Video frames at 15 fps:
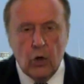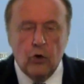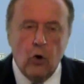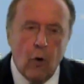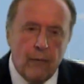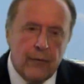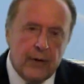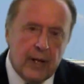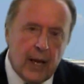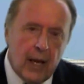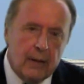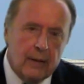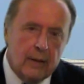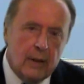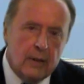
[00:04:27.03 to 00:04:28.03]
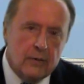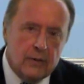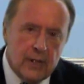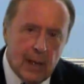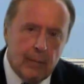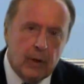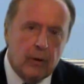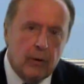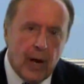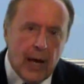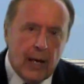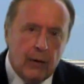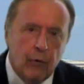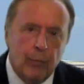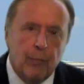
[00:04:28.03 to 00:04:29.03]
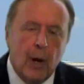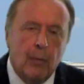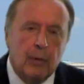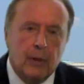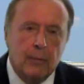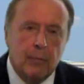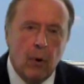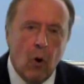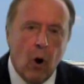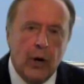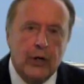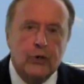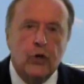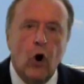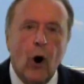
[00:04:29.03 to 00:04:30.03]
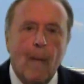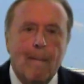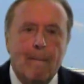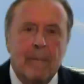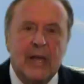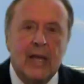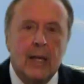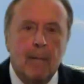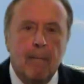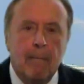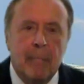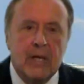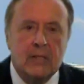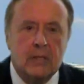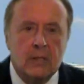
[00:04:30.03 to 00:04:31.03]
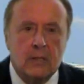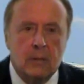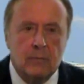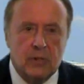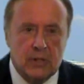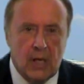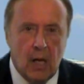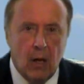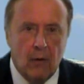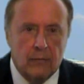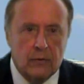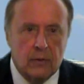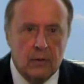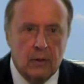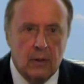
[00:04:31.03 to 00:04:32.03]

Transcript: Don't forget, these Democrat and Republican parties are big business themselves.